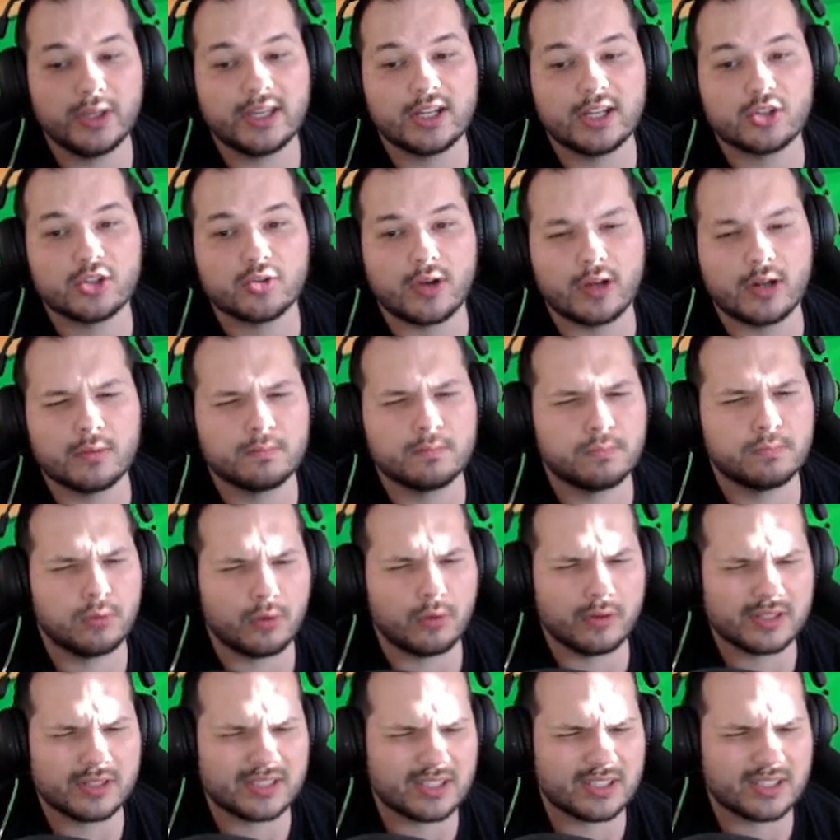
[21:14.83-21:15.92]
we can try to
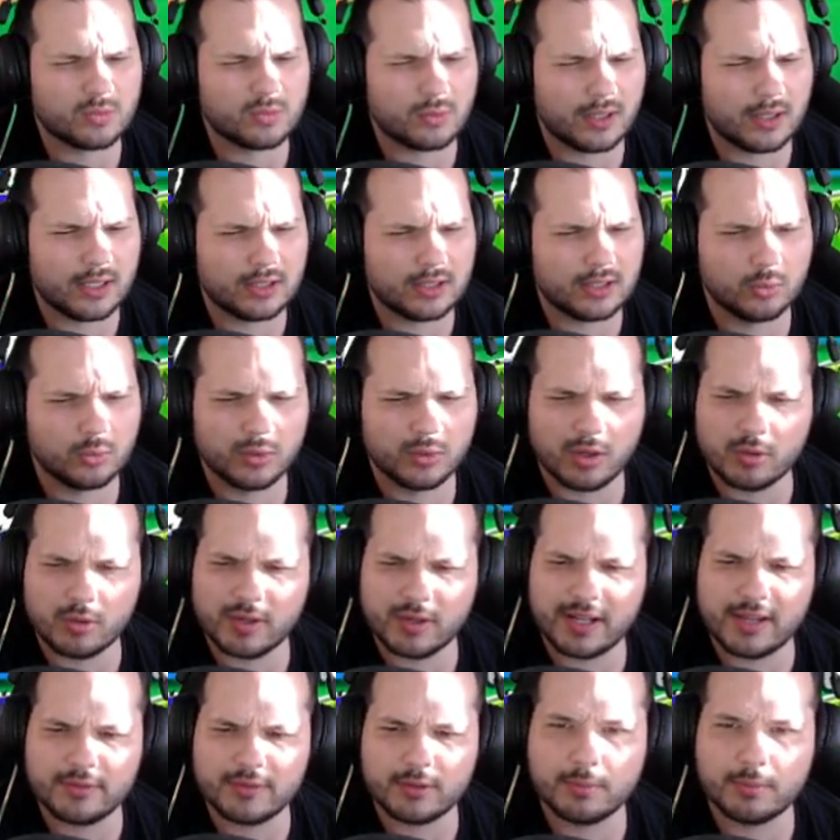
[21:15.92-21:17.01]
poison as well. Do we
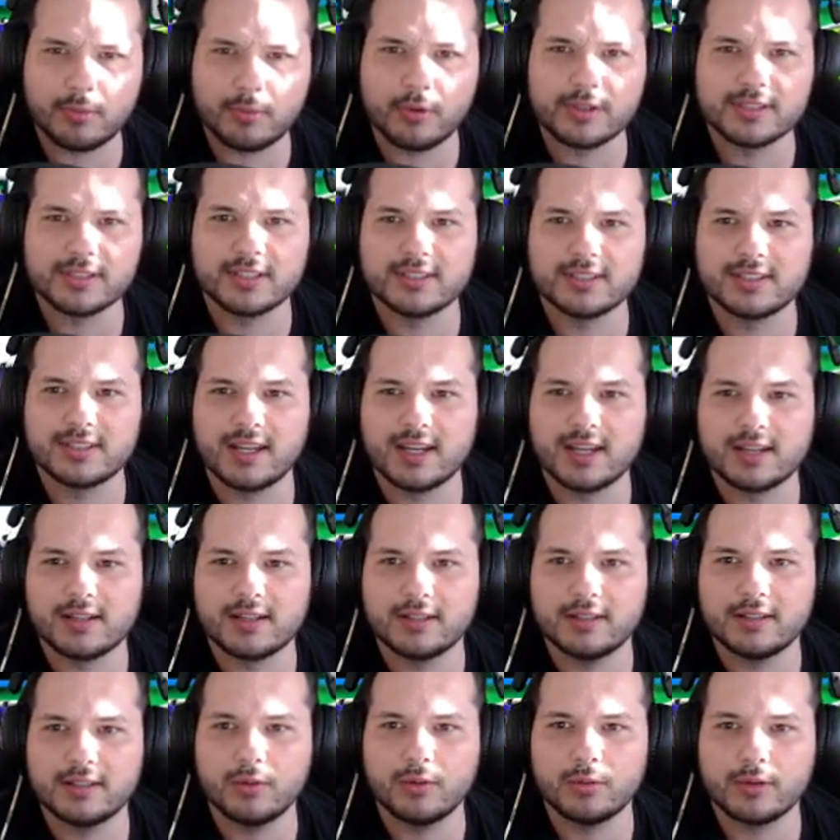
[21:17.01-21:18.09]
already have the poison
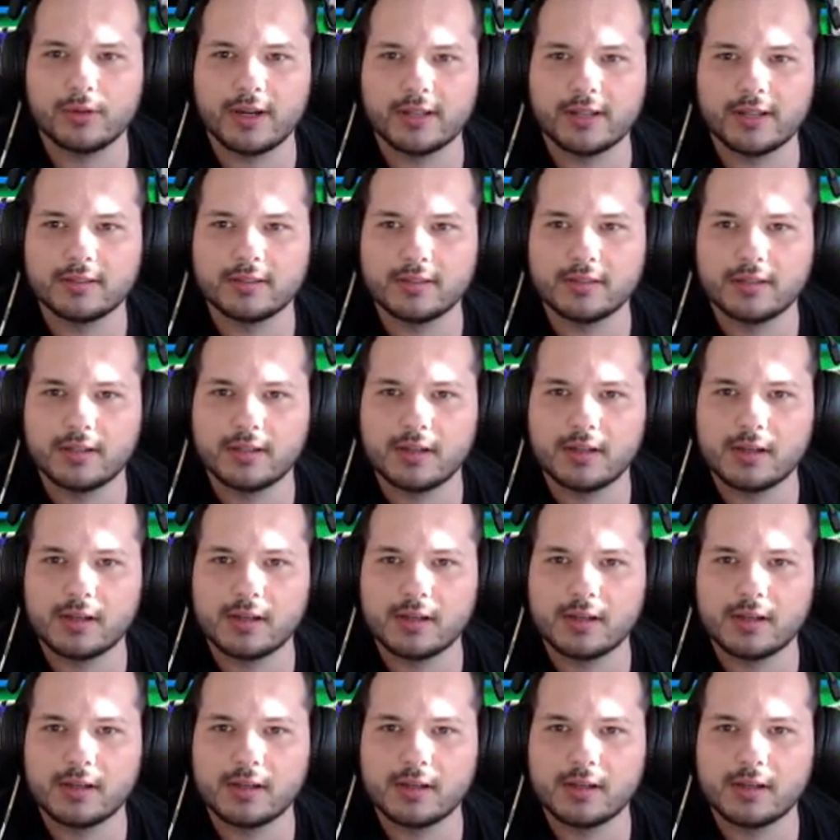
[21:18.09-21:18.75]
attack? No, right?